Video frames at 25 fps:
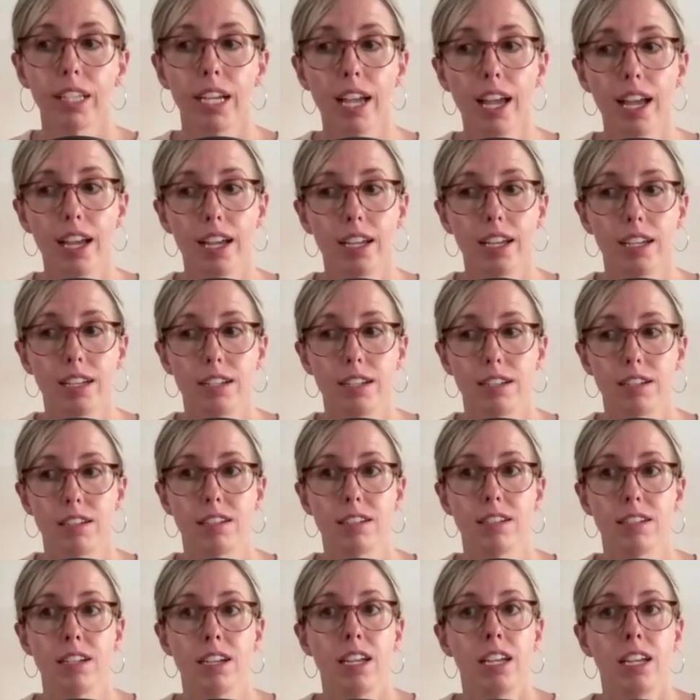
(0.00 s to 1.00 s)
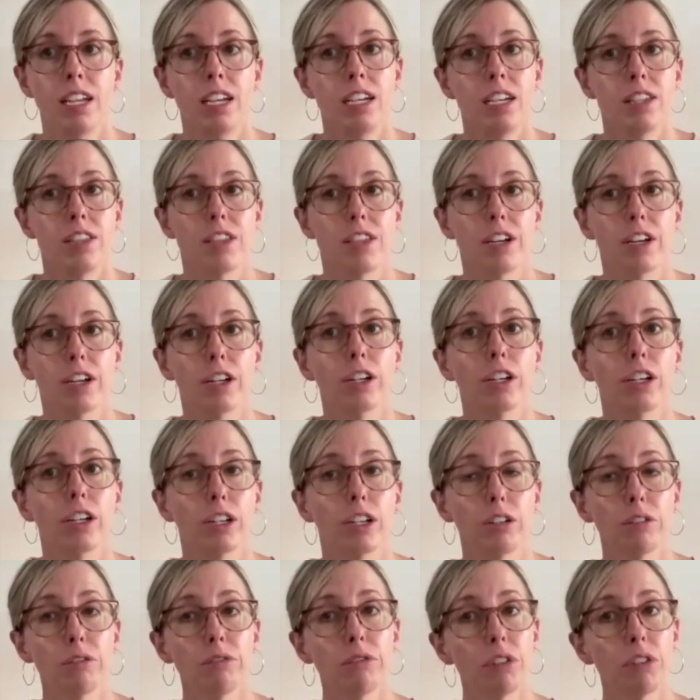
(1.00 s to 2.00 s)
and their
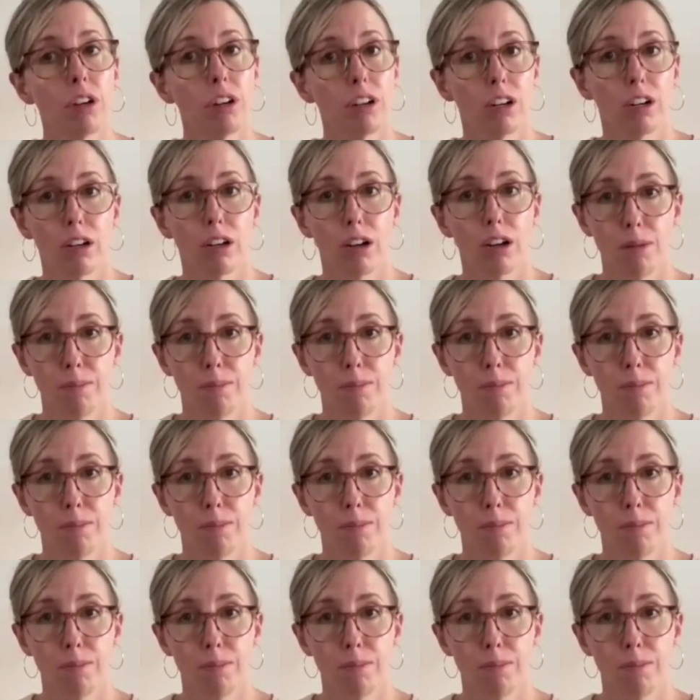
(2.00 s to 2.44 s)
curves are